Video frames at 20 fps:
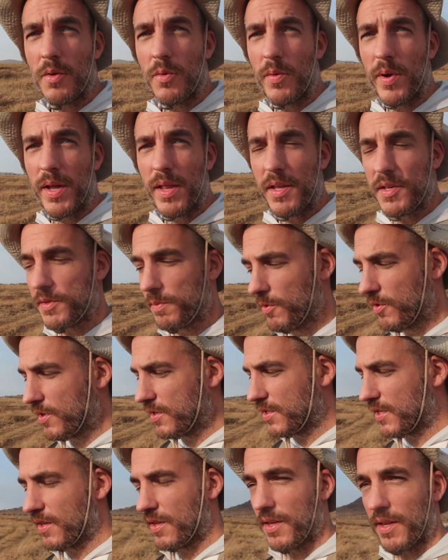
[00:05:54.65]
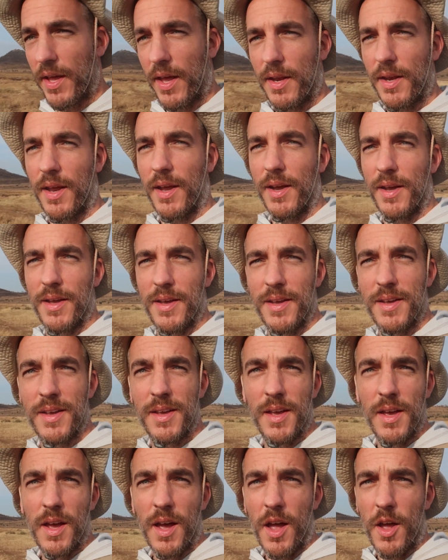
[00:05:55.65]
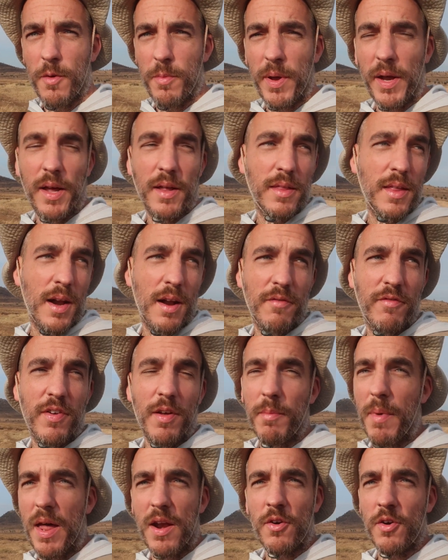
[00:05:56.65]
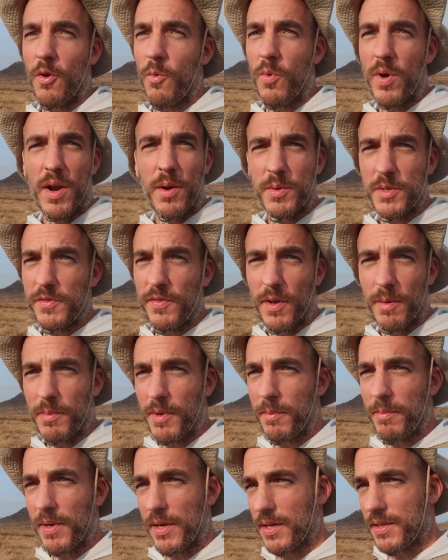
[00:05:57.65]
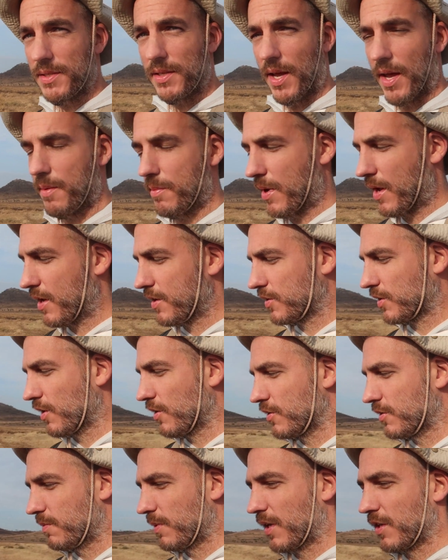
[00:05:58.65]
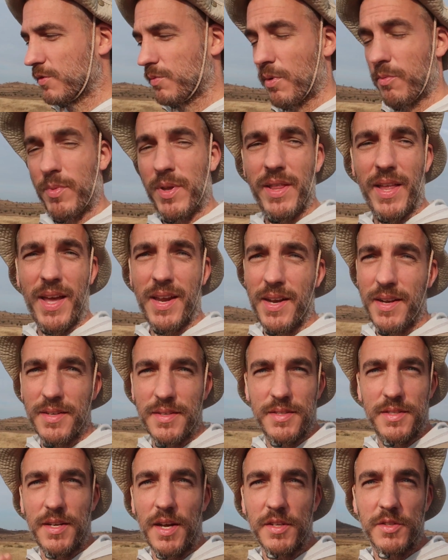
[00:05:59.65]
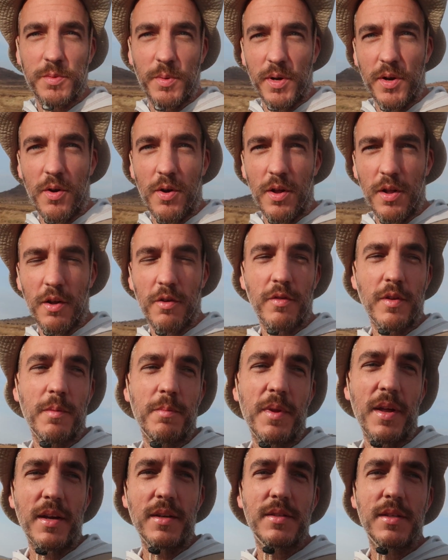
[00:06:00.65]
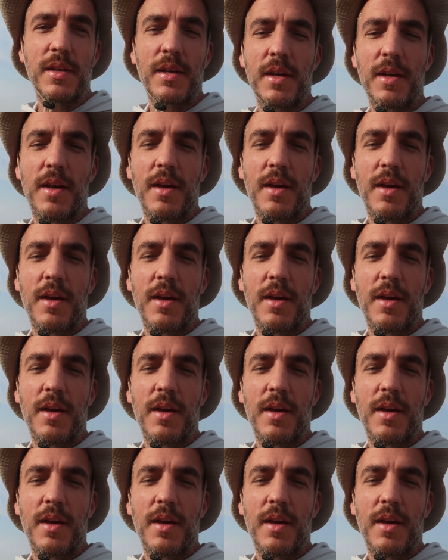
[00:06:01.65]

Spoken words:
Really smooth until the landing. I hope I got that on film. I don't know what I was filming because I had my eyes closed, because when we landed, dust went all over the place.